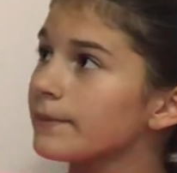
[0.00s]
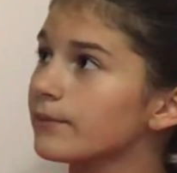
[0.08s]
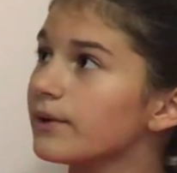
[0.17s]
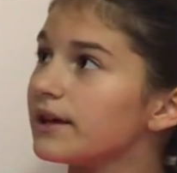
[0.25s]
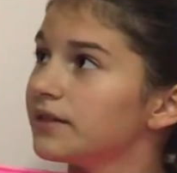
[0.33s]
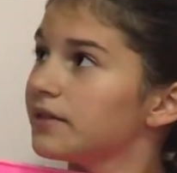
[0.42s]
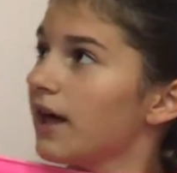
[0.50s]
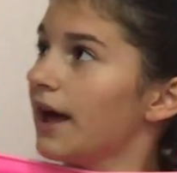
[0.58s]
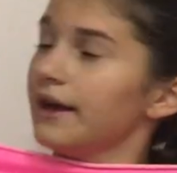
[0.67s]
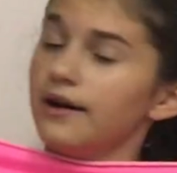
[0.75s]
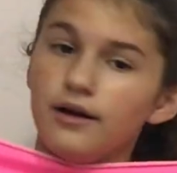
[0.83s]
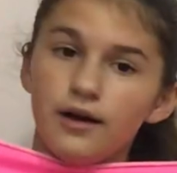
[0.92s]
With
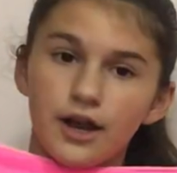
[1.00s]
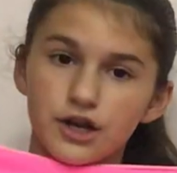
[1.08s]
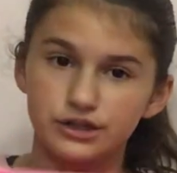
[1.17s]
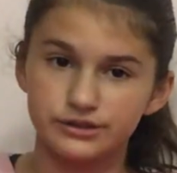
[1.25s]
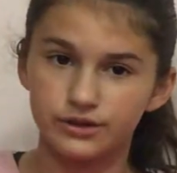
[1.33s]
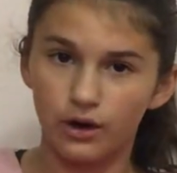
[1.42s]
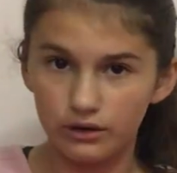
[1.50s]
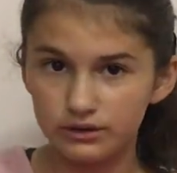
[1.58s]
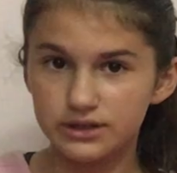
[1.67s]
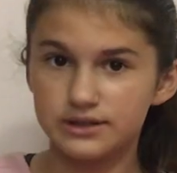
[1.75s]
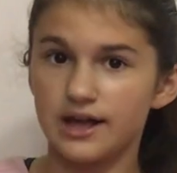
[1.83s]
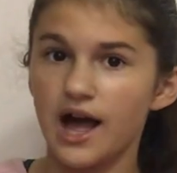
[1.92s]
like an adult
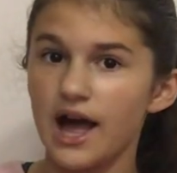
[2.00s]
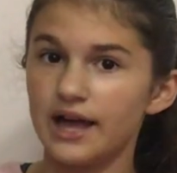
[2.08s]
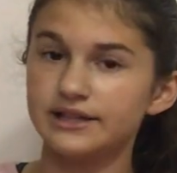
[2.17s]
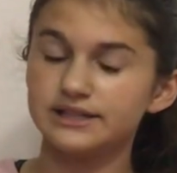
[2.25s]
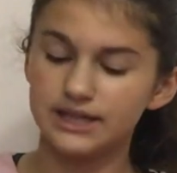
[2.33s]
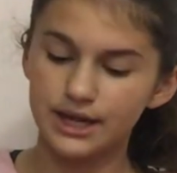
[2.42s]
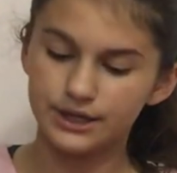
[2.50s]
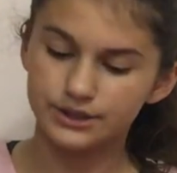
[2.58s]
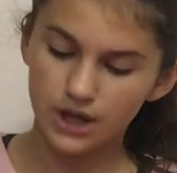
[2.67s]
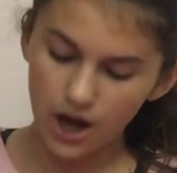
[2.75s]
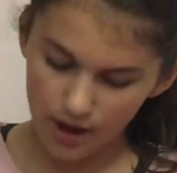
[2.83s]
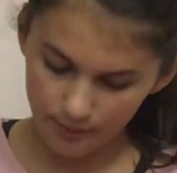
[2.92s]
size tank
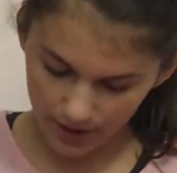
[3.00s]
top.